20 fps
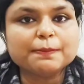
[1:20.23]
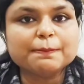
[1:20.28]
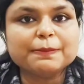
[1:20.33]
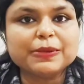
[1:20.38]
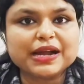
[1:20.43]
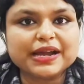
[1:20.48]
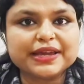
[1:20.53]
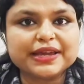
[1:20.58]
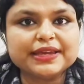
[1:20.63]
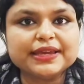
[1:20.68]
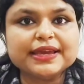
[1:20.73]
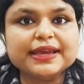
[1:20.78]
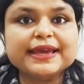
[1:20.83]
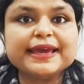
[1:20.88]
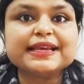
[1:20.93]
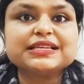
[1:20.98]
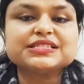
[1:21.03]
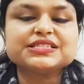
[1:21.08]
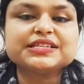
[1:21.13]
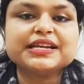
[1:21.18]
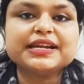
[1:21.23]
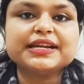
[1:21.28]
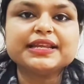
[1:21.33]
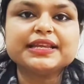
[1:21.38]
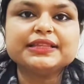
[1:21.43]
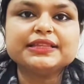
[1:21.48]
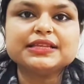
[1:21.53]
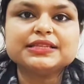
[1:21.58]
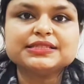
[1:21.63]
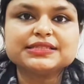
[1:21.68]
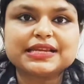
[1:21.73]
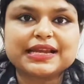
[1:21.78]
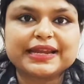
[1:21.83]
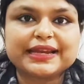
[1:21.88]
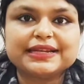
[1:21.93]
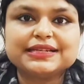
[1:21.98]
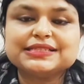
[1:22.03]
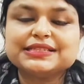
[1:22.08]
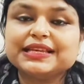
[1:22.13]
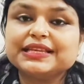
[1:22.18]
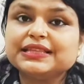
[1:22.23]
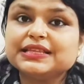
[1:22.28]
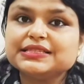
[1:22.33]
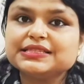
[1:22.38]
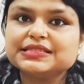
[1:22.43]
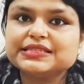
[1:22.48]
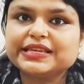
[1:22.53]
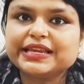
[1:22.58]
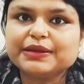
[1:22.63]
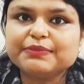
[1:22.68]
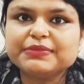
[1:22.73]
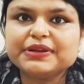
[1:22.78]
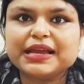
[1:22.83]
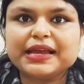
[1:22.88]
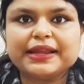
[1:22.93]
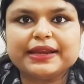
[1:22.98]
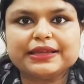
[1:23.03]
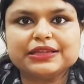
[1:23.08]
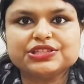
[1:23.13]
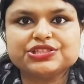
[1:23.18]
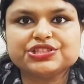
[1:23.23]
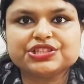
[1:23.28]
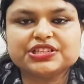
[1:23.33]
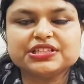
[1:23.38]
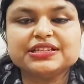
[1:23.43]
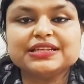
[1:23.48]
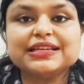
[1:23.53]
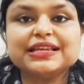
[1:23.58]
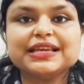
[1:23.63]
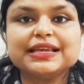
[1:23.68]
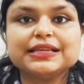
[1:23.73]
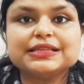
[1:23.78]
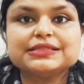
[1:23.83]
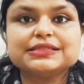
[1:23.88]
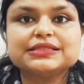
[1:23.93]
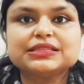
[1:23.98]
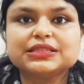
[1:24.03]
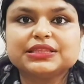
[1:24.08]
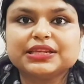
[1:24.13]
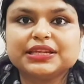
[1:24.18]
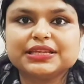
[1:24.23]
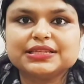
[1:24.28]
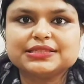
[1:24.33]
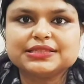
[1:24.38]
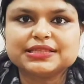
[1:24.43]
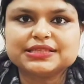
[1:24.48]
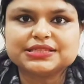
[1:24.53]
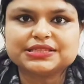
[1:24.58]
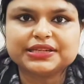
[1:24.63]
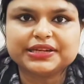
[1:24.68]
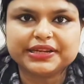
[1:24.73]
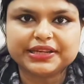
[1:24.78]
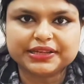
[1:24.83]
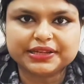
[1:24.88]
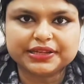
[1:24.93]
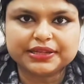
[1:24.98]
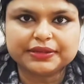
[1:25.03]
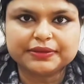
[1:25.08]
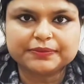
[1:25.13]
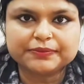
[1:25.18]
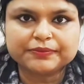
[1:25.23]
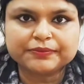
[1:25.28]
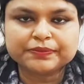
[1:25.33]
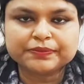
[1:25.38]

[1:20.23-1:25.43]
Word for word: by extending the sides in the same direction is 360 degree.